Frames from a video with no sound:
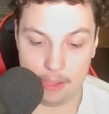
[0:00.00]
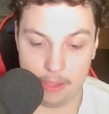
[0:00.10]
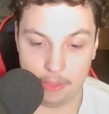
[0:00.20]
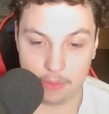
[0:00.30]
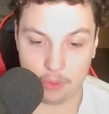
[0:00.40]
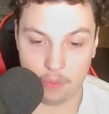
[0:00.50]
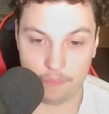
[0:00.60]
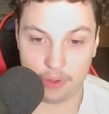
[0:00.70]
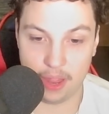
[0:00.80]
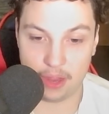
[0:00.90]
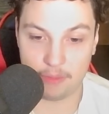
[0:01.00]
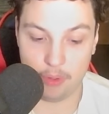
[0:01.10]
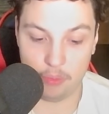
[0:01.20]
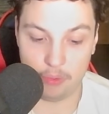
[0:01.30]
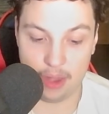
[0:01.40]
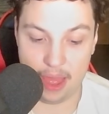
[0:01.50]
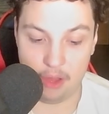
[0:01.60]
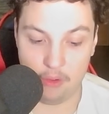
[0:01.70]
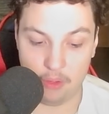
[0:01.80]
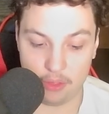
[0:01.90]
let's go for an Expo
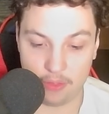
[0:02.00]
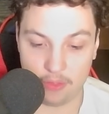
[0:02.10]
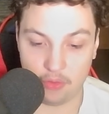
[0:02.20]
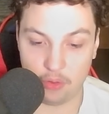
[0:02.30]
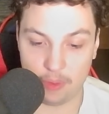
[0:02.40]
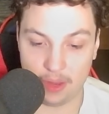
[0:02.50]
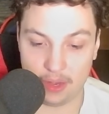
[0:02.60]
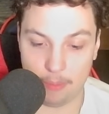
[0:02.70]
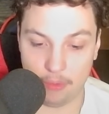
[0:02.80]
now. As soon as we hit double